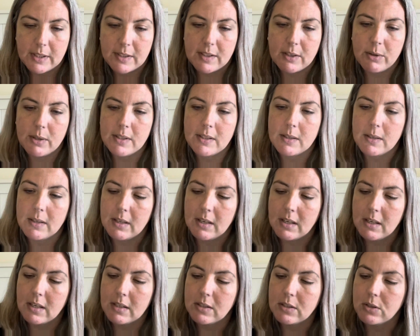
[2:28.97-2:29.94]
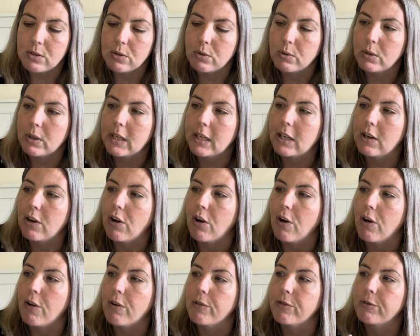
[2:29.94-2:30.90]
So it's a story
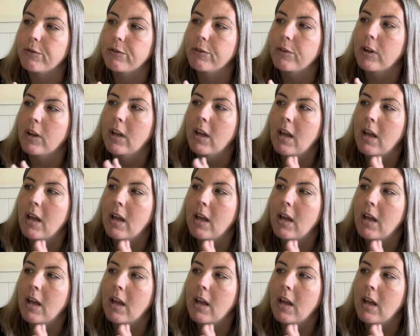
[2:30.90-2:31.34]
of